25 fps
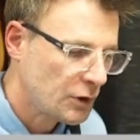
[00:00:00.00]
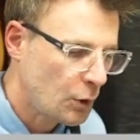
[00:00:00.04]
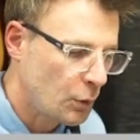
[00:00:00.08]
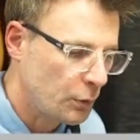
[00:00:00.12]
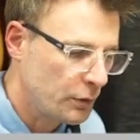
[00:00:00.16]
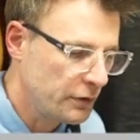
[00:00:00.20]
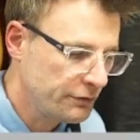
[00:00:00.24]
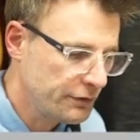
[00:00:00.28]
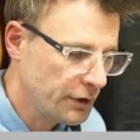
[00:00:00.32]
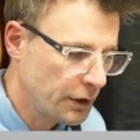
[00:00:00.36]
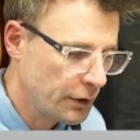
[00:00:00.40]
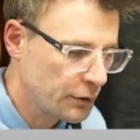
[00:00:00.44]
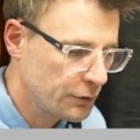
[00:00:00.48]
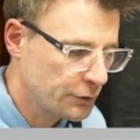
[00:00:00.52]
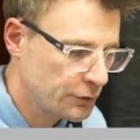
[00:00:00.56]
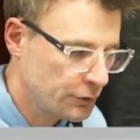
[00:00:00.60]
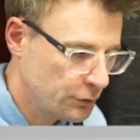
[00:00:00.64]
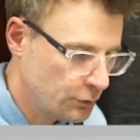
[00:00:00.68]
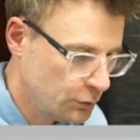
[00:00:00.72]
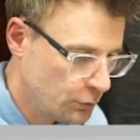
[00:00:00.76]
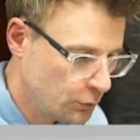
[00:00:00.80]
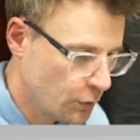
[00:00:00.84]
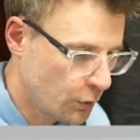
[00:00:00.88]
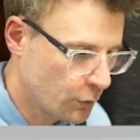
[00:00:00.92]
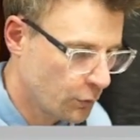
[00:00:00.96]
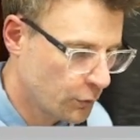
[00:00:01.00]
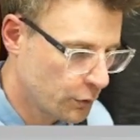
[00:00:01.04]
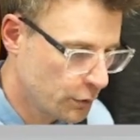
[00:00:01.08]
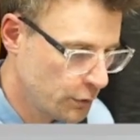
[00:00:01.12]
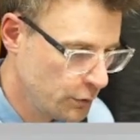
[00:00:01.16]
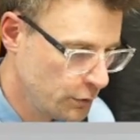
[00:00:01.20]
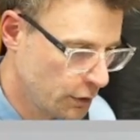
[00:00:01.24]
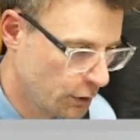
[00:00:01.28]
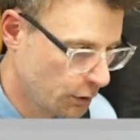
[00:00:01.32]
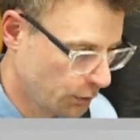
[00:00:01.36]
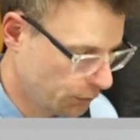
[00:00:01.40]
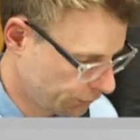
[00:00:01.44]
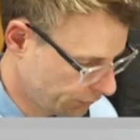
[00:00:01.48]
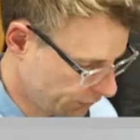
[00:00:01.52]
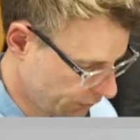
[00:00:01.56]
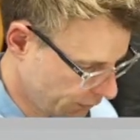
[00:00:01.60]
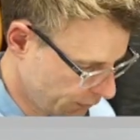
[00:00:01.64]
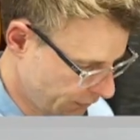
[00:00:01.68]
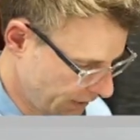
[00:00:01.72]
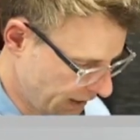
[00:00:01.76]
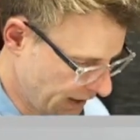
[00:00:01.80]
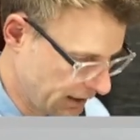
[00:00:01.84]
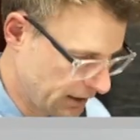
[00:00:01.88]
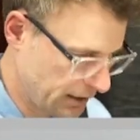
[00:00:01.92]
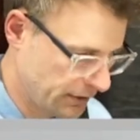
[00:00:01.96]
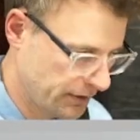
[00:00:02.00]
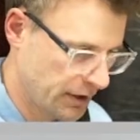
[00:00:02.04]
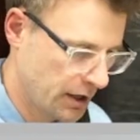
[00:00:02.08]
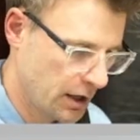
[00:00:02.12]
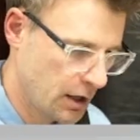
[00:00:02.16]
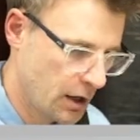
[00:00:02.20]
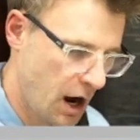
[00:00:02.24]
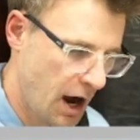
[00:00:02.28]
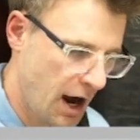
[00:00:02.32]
We've got our 2 root notes located there.